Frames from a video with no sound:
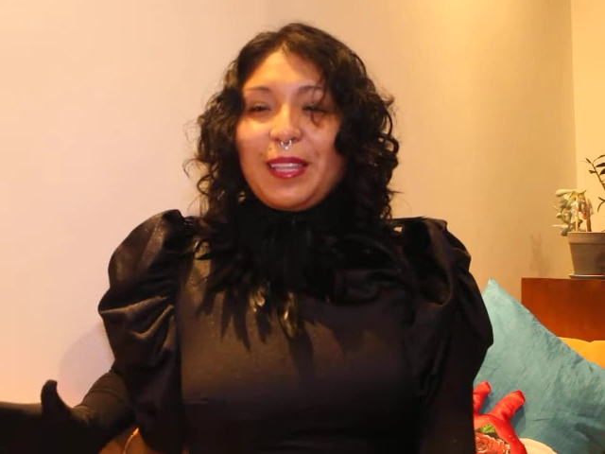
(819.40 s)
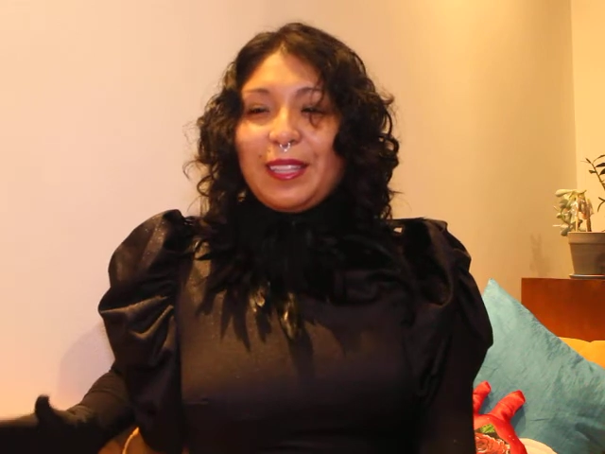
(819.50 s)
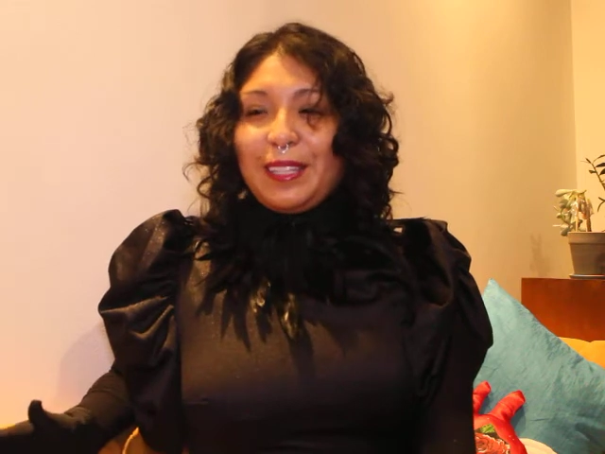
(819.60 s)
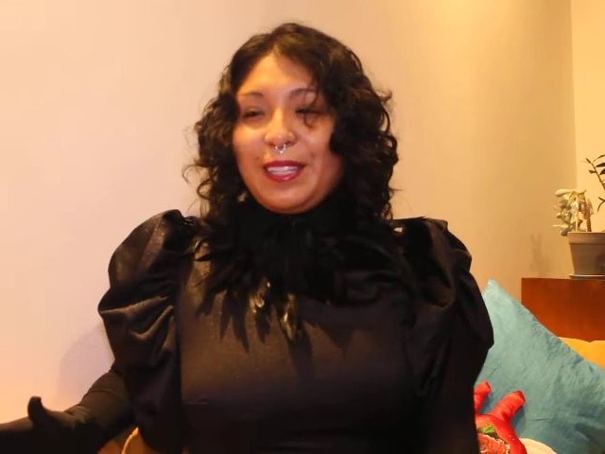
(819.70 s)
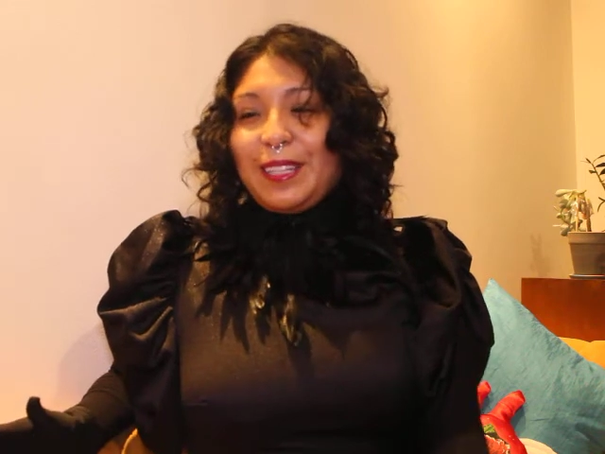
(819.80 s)

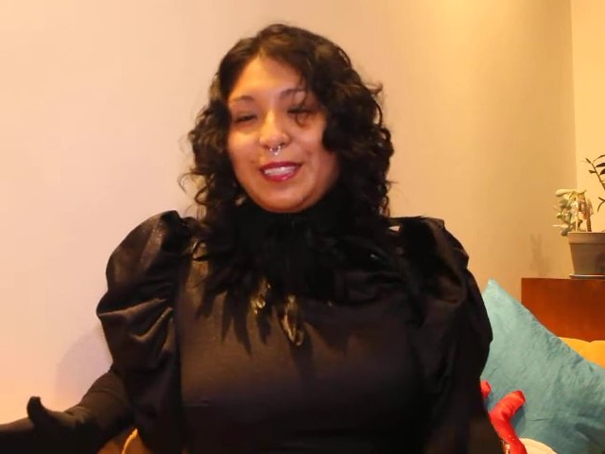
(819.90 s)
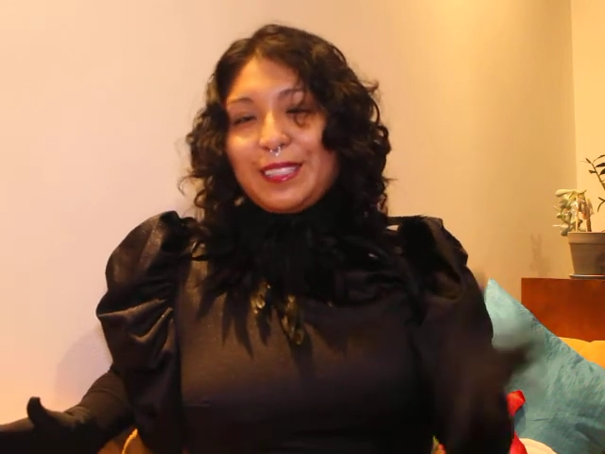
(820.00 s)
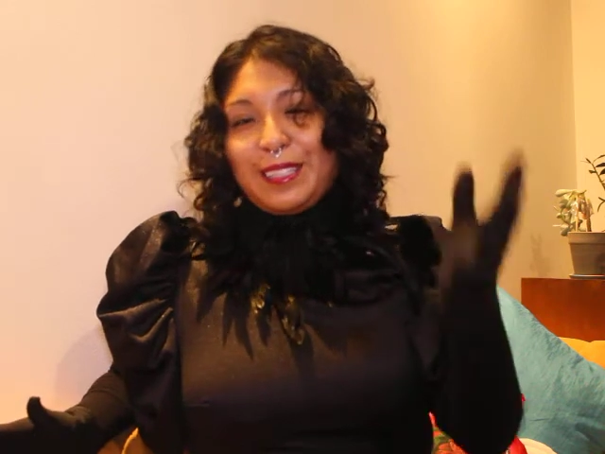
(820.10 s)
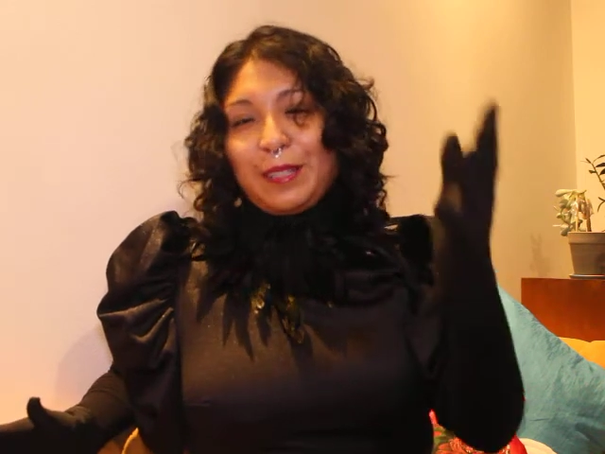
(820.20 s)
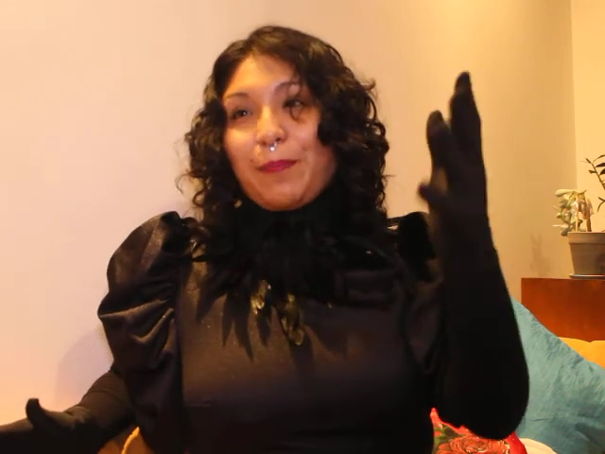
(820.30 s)
That is
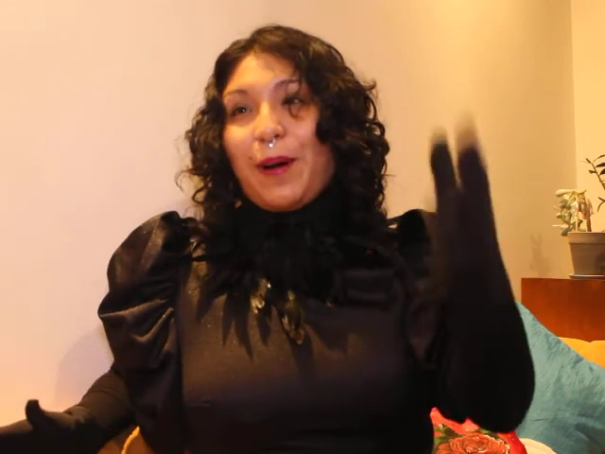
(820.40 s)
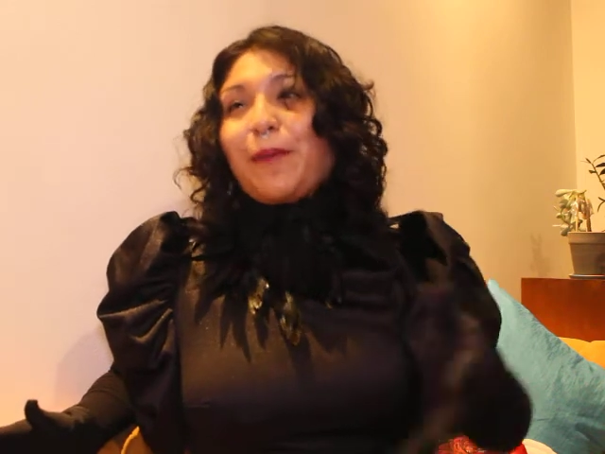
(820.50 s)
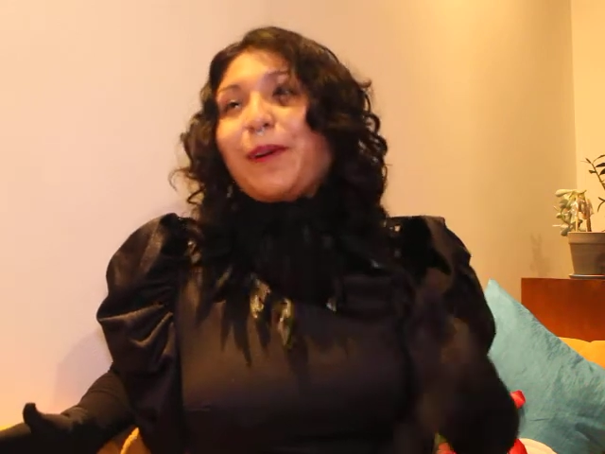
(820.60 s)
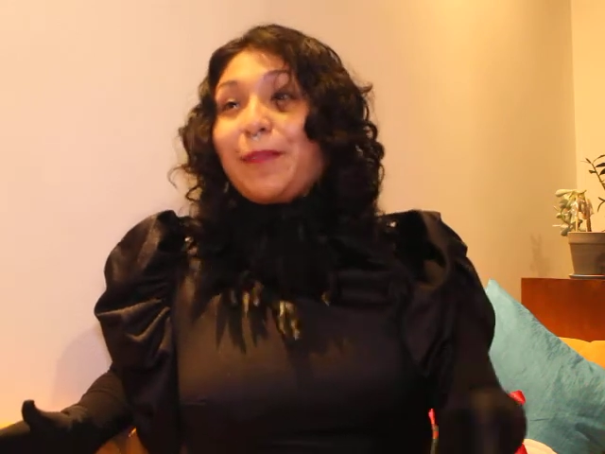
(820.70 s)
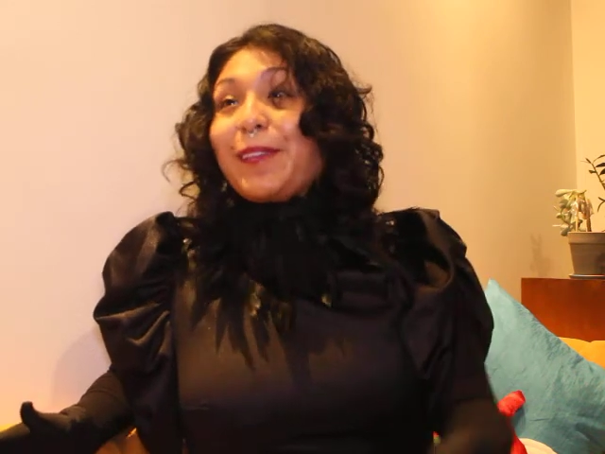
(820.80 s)
the, the
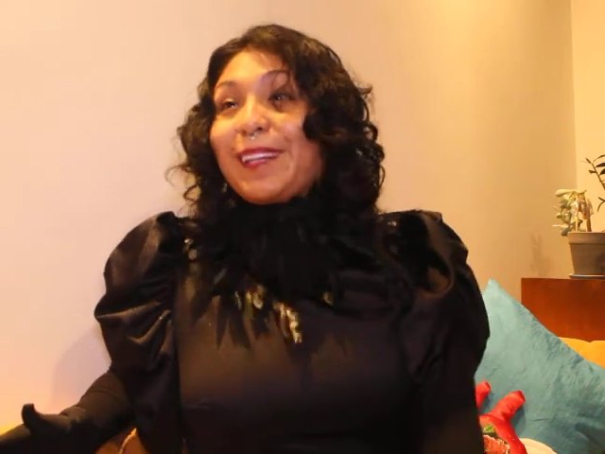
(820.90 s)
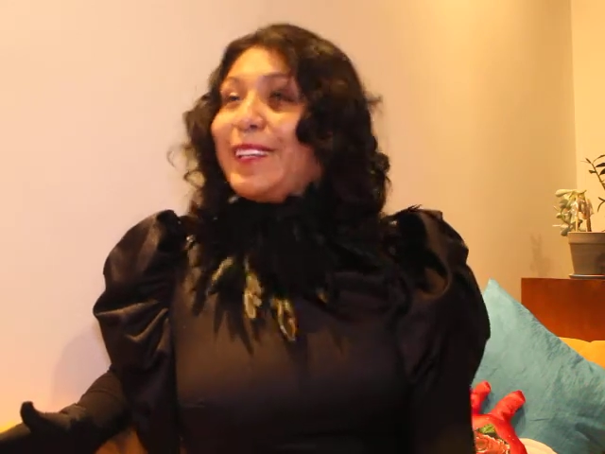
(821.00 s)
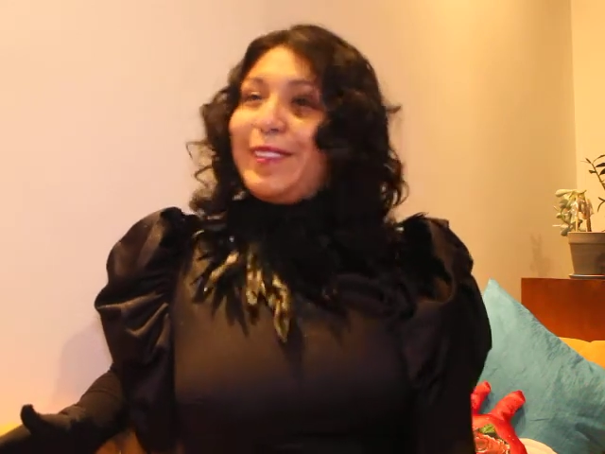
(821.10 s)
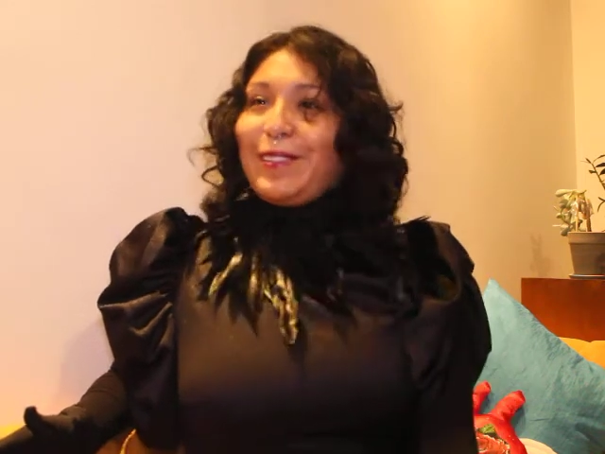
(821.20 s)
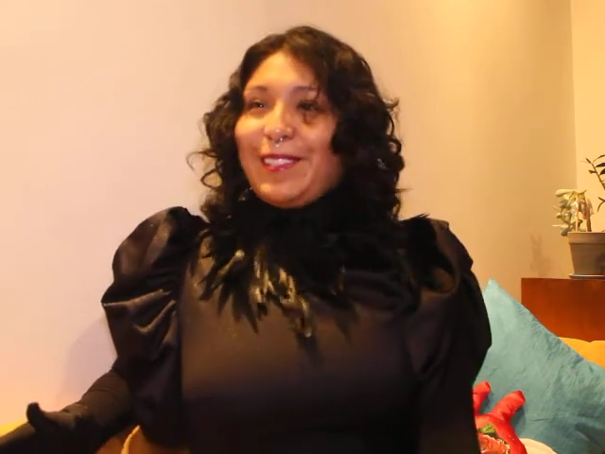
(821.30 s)
power of the
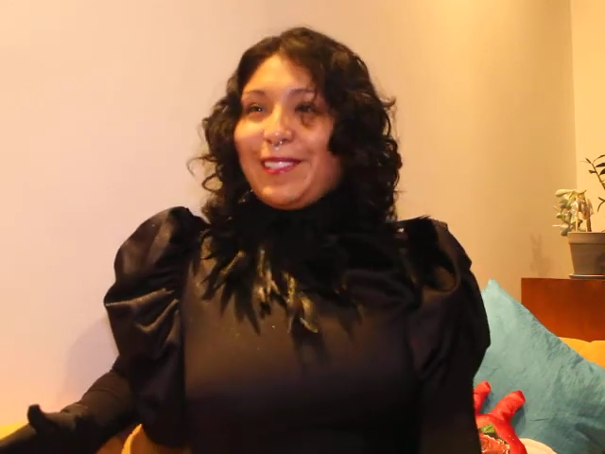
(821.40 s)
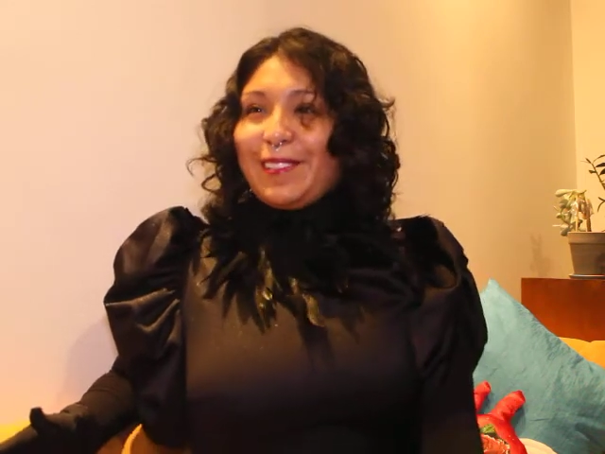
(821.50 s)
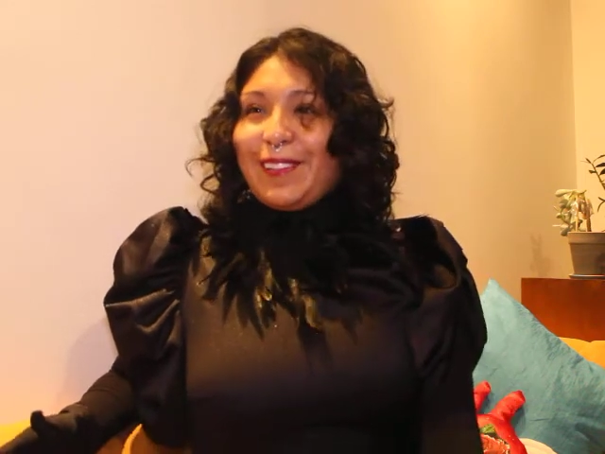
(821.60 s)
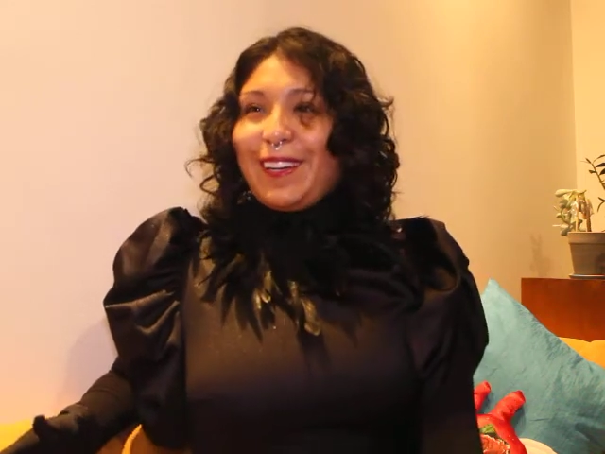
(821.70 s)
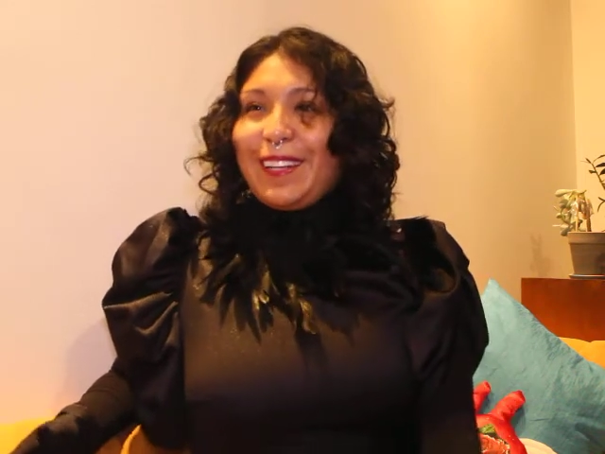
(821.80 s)
clitoris,
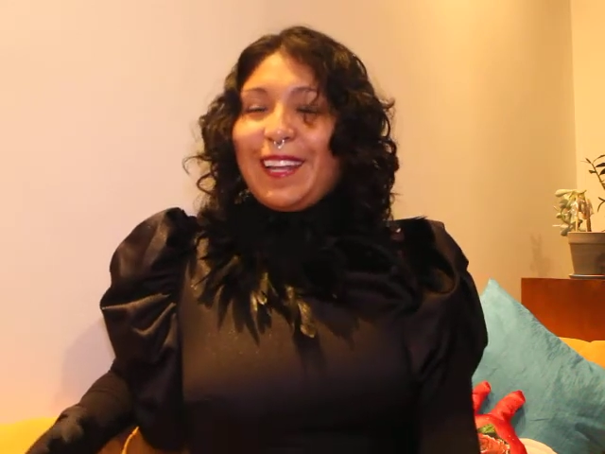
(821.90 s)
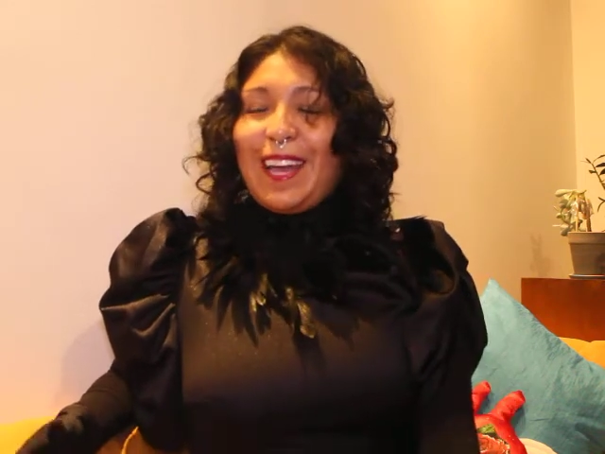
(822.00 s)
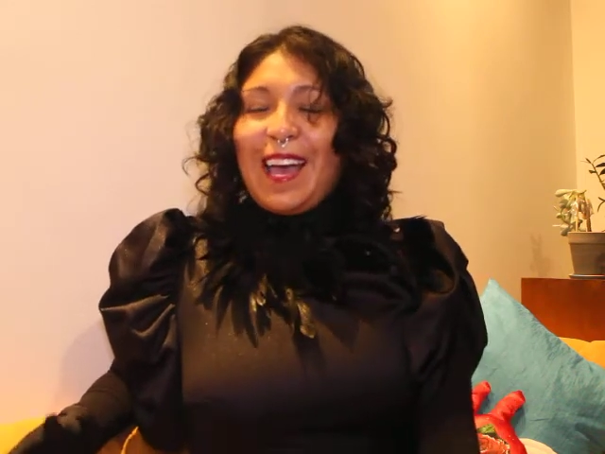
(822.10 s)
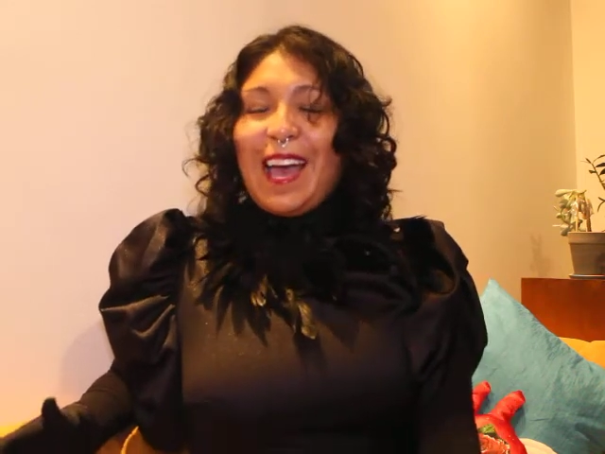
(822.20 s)
right?